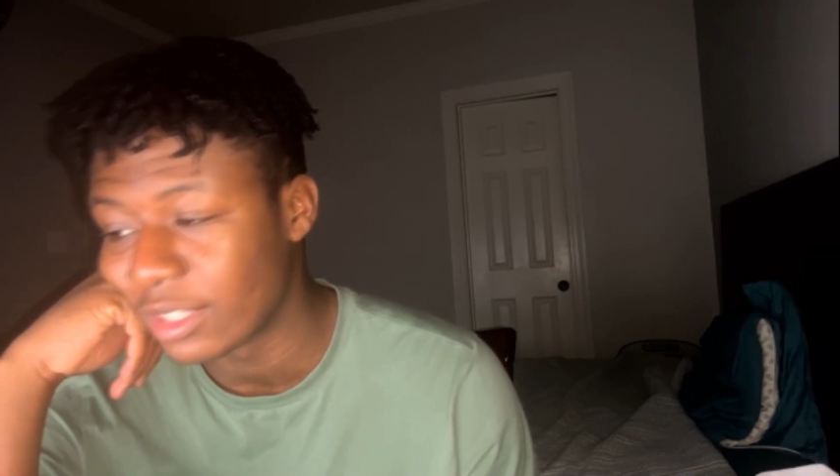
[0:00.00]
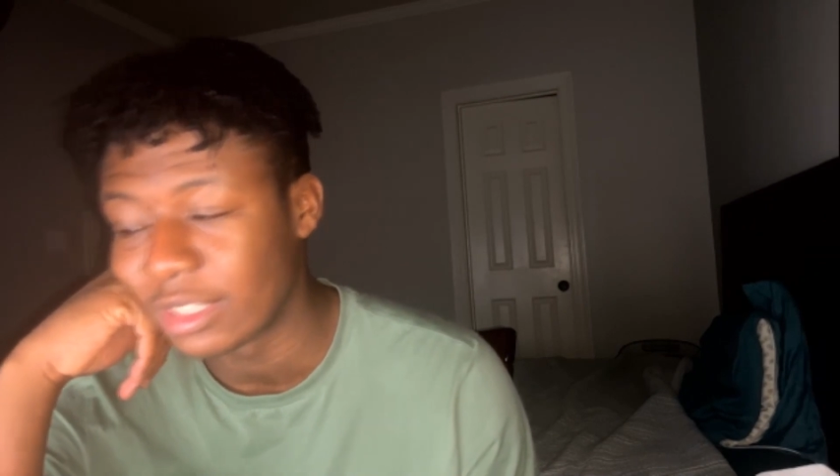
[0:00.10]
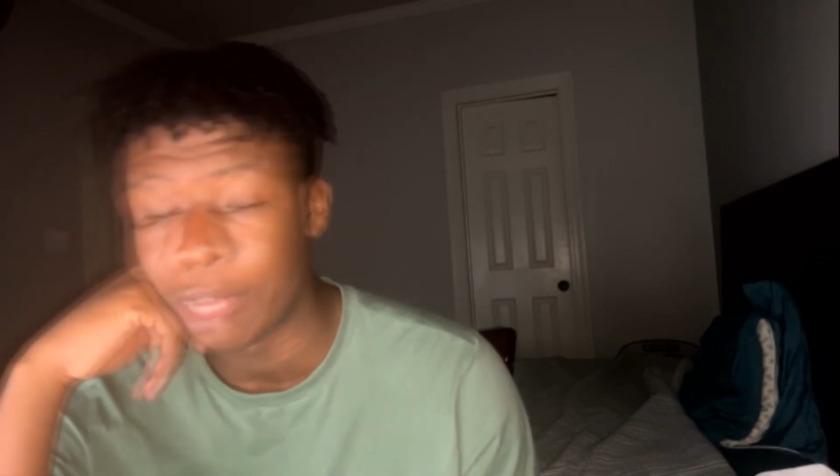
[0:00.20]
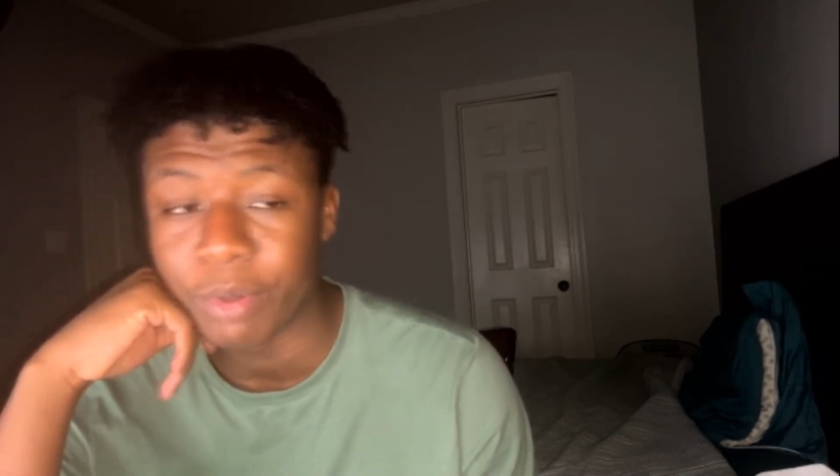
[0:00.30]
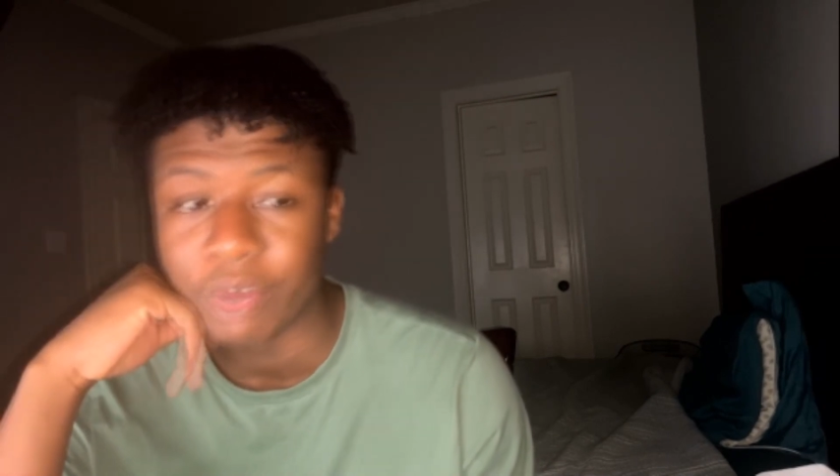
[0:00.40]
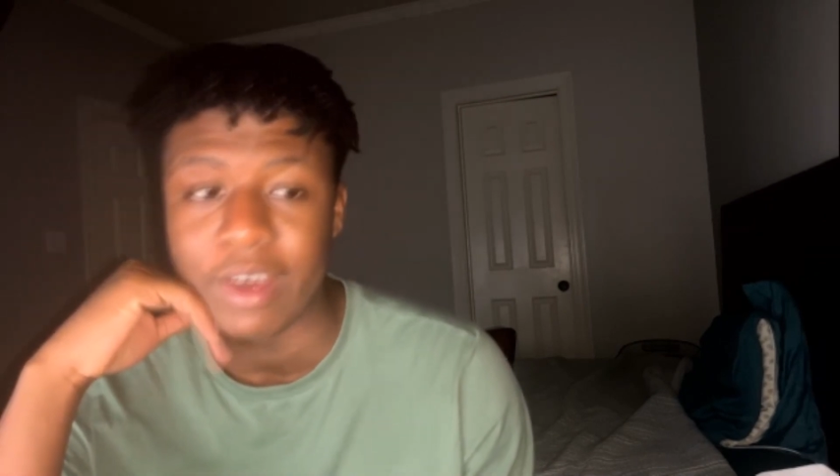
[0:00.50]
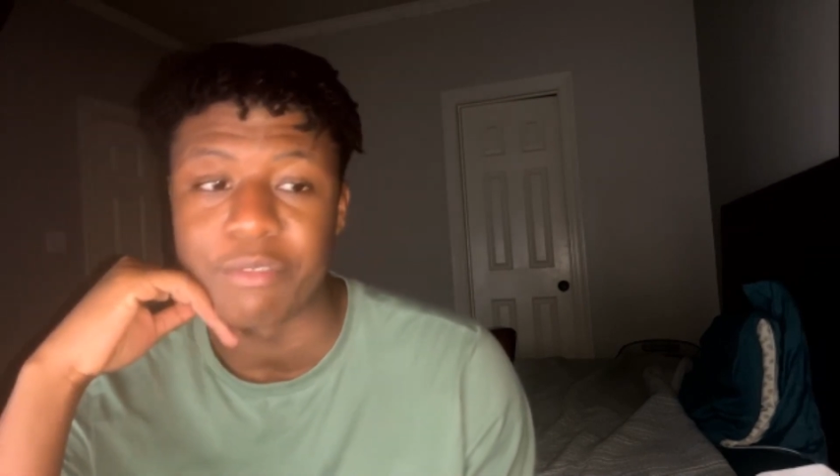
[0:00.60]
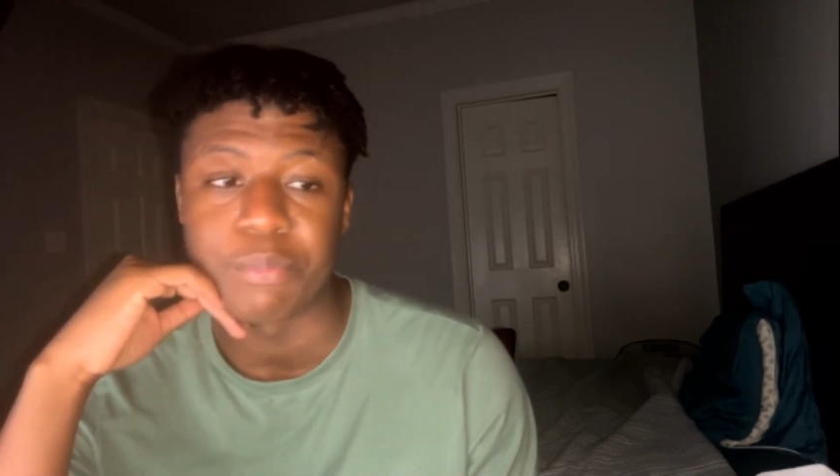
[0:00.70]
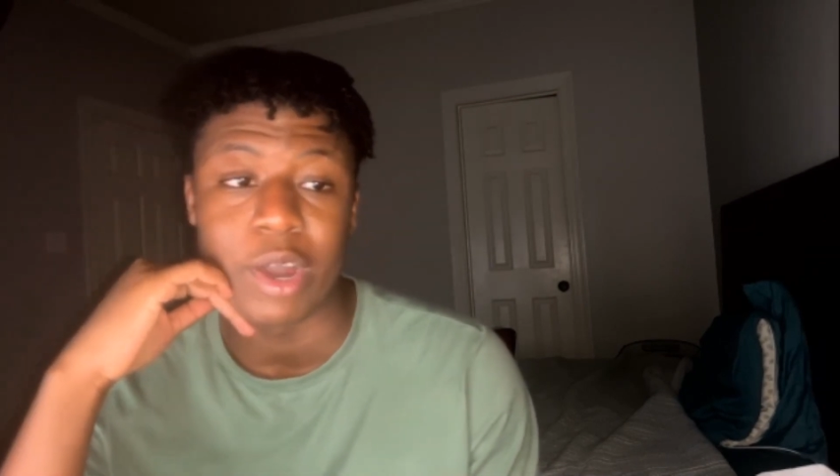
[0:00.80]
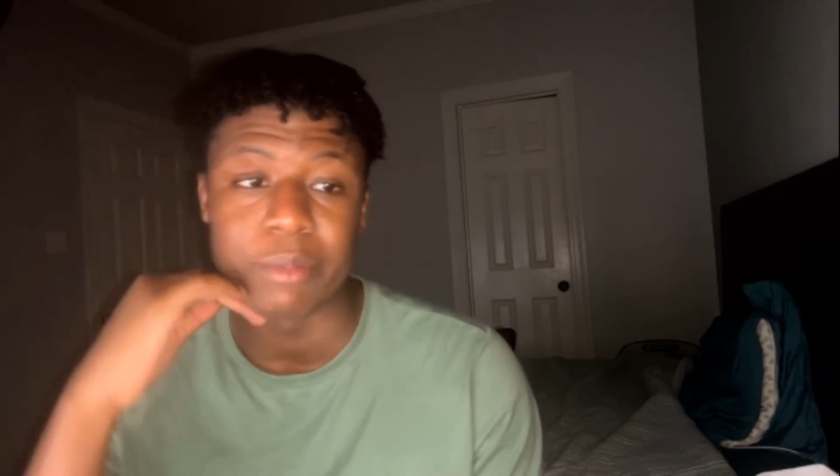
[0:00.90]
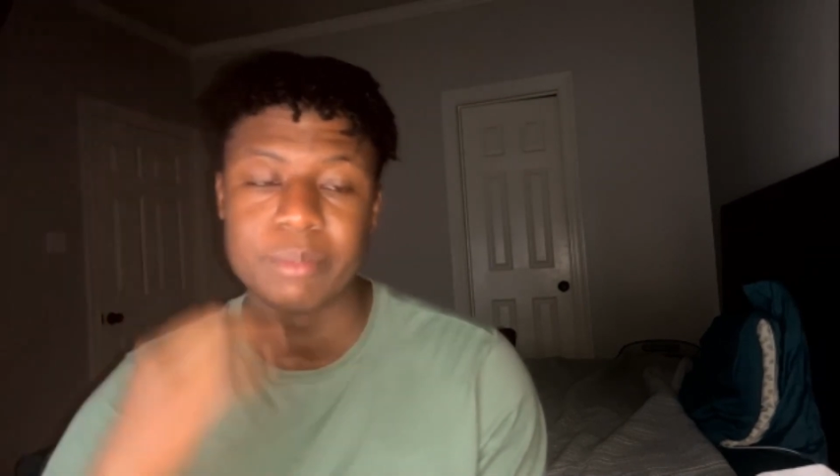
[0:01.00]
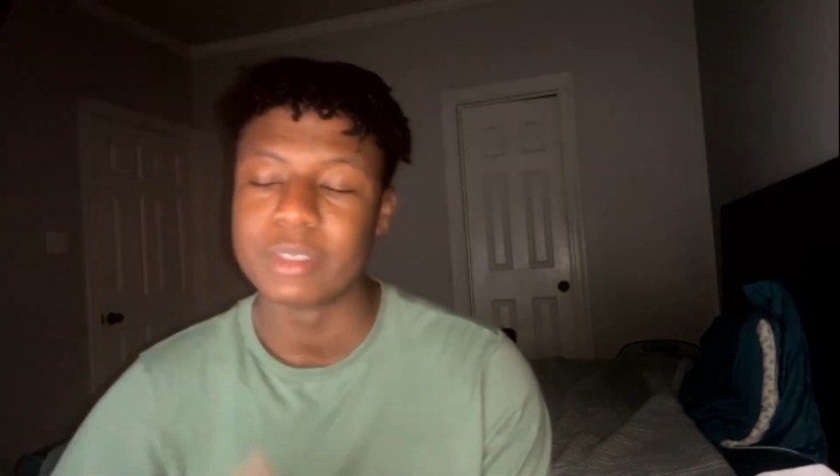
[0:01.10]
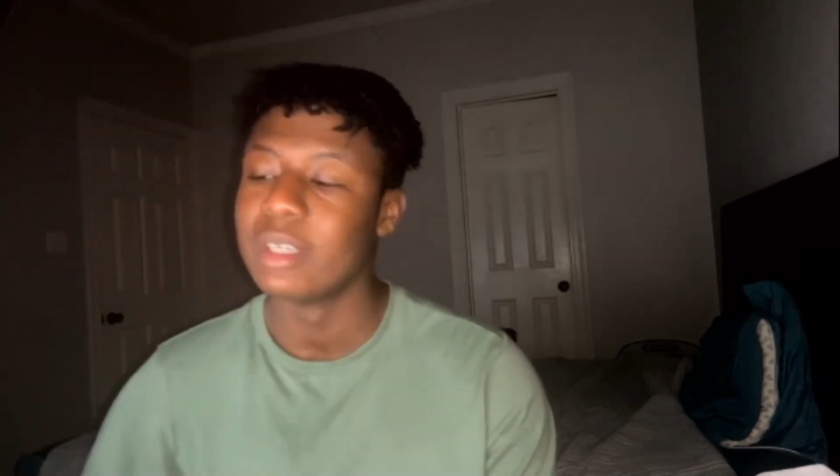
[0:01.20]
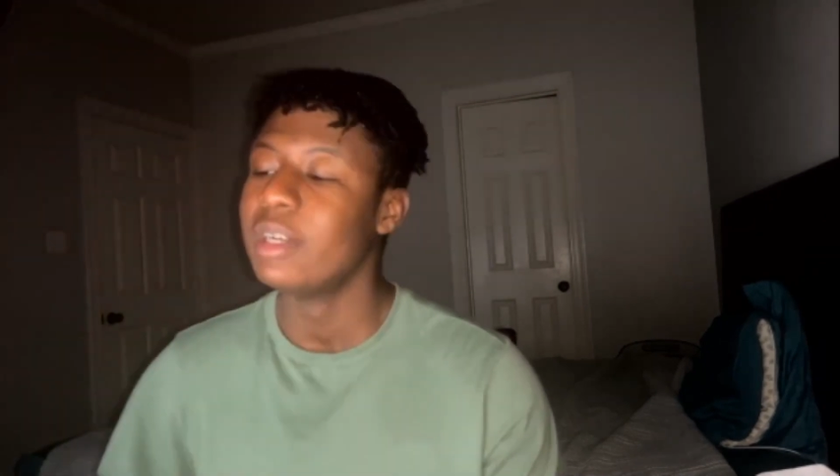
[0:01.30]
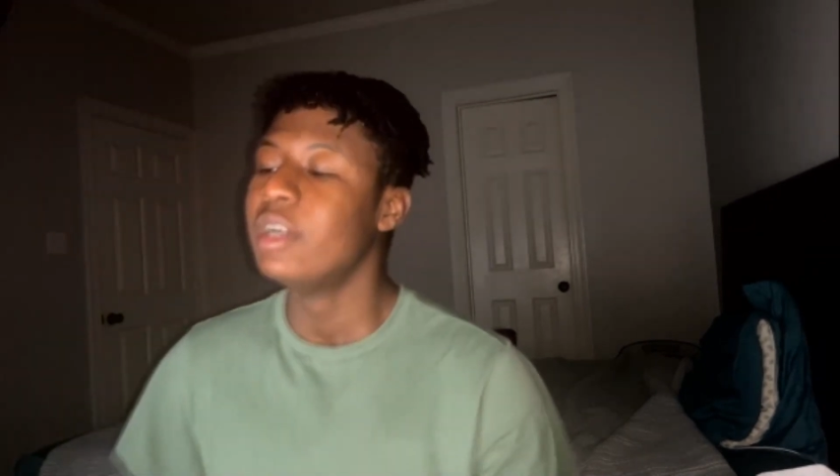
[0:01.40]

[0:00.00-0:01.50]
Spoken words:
because they both have problems.